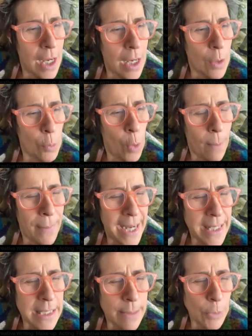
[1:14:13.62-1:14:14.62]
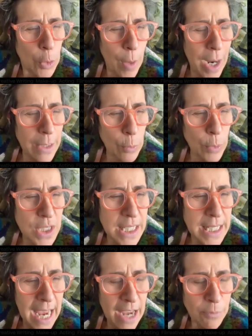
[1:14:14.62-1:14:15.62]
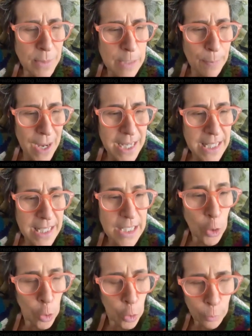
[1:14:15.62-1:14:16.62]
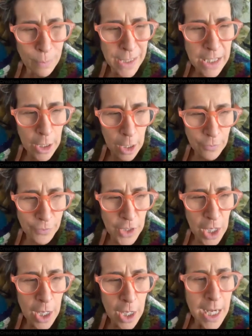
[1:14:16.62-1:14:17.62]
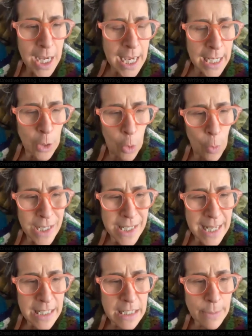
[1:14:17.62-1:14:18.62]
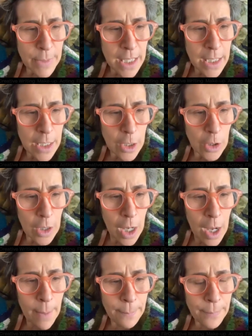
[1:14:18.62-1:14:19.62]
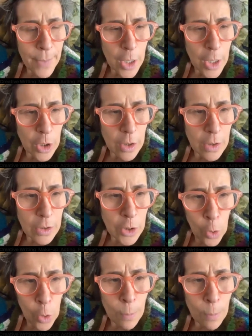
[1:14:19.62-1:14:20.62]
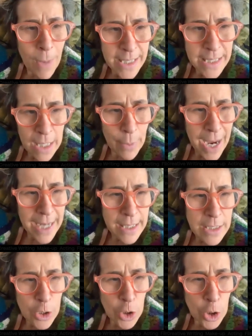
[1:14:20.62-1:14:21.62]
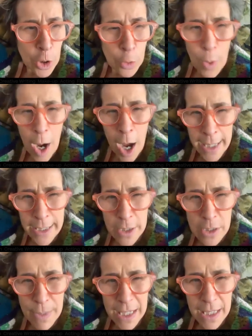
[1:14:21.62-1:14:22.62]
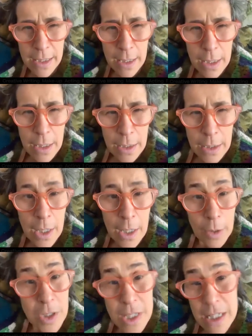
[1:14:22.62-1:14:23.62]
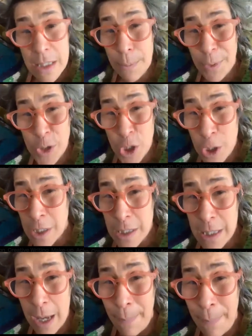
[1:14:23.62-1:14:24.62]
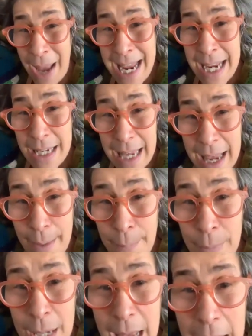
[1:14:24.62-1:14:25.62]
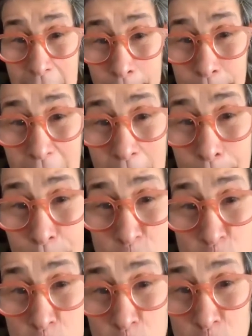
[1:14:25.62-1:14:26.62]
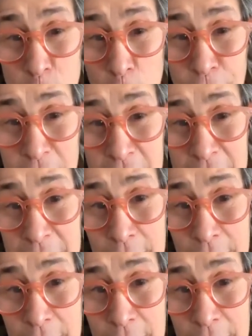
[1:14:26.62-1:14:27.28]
what made him great was he gave me space. He called me the governor. He always said to me, you're my director, you hired me, because it's the producers that are paying him. And producers often think they've